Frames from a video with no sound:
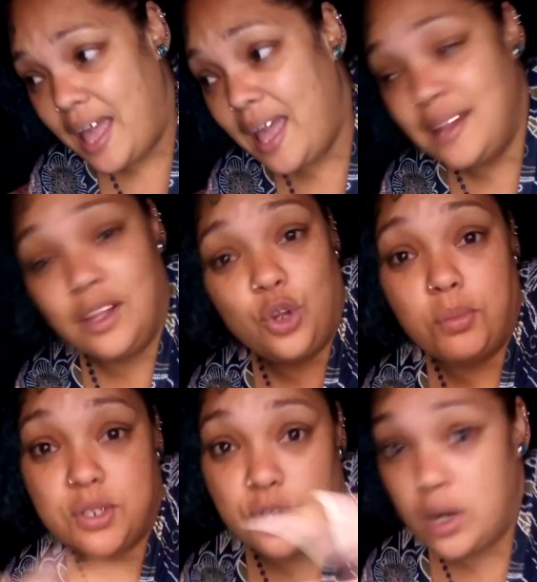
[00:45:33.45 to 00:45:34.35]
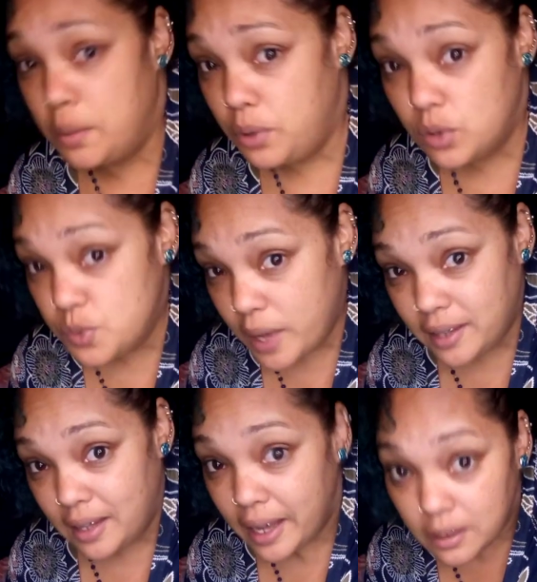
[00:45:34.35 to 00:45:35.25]
And then you must know now, because we
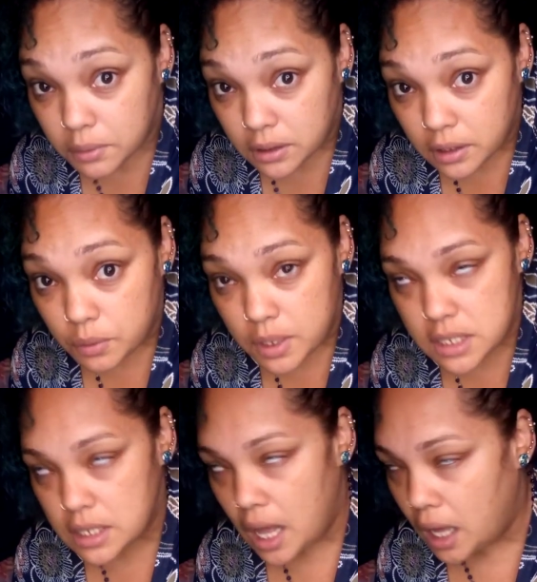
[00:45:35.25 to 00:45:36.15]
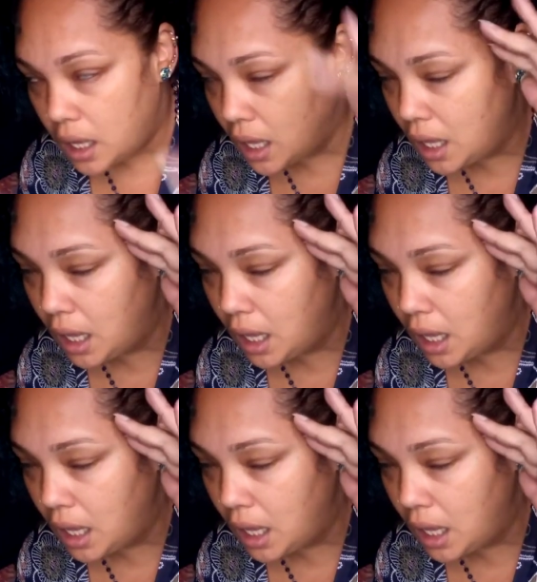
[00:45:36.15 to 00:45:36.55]
ate the edible, it was like